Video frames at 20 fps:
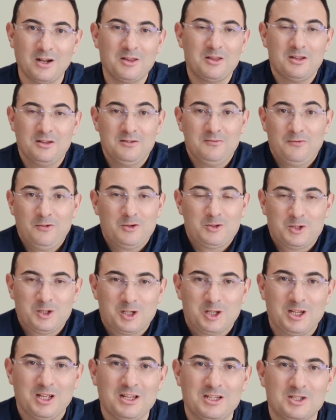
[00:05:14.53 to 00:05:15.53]

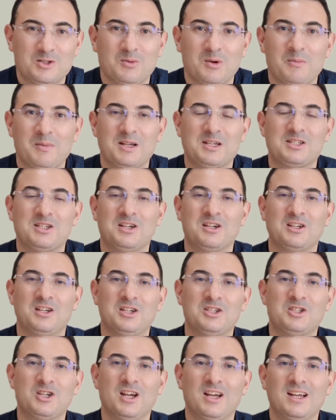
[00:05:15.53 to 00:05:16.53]
fortunately, this is what makes
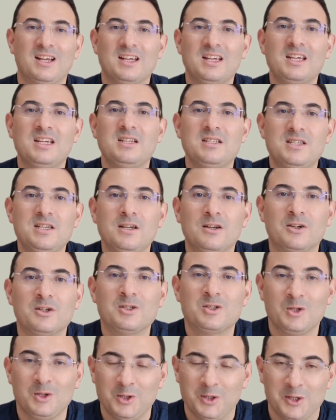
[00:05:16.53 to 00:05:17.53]
English easier
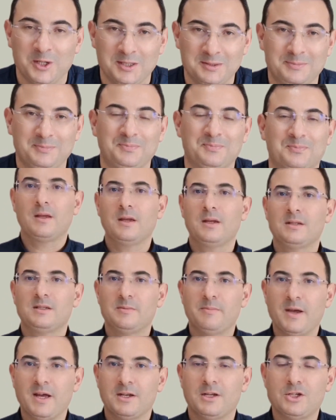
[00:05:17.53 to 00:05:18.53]
to learn. In
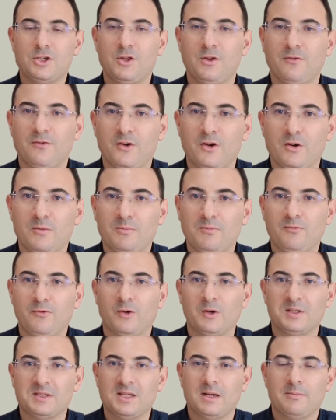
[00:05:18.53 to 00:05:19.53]
Spanish, the verb, for
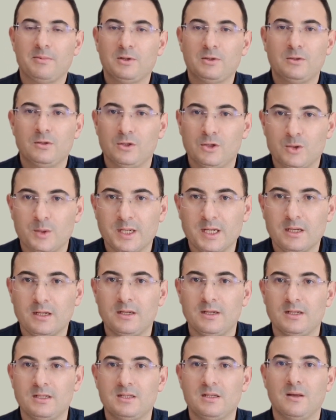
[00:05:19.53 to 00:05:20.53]
example, to drink
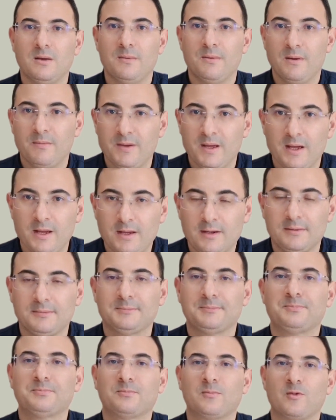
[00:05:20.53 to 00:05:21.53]
is beber.
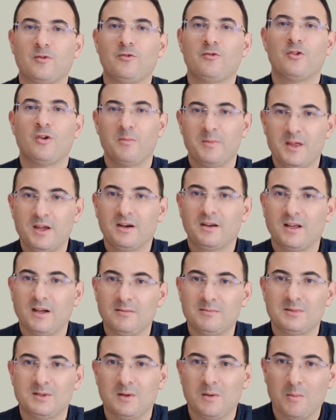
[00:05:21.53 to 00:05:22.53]
From there
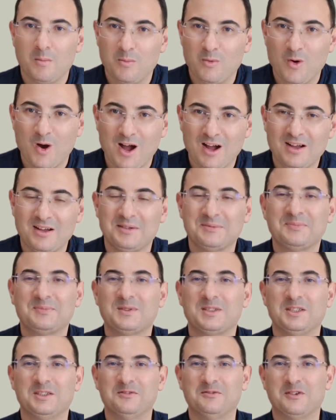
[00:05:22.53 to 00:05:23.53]
comes boire.
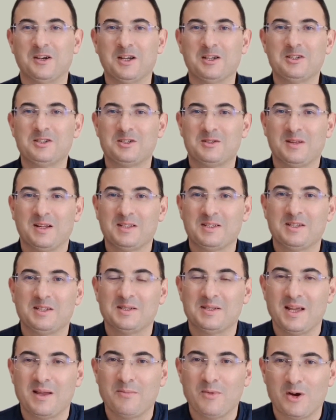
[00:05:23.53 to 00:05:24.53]
In French, that's the
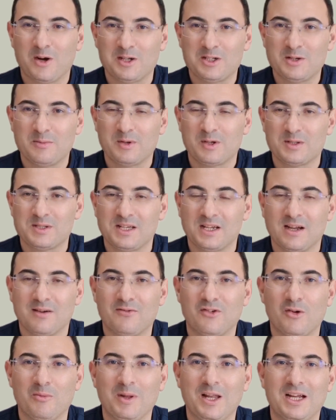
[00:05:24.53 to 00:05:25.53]
same origin because they come
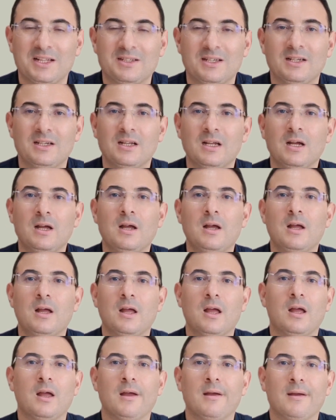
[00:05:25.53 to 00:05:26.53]
from Latin.
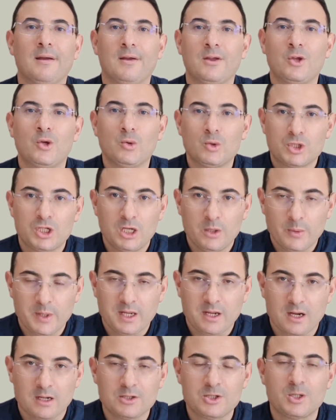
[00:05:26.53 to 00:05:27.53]
Usually we
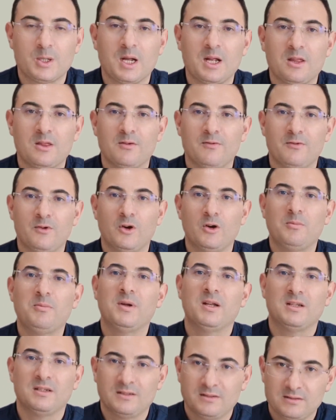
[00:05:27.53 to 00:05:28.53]
conjugate the verb,
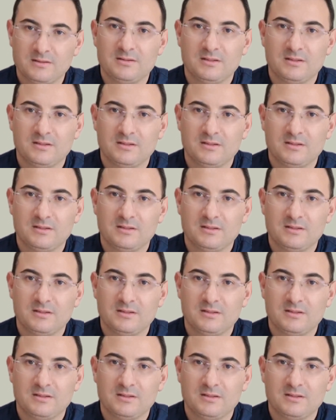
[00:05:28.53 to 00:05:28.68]
and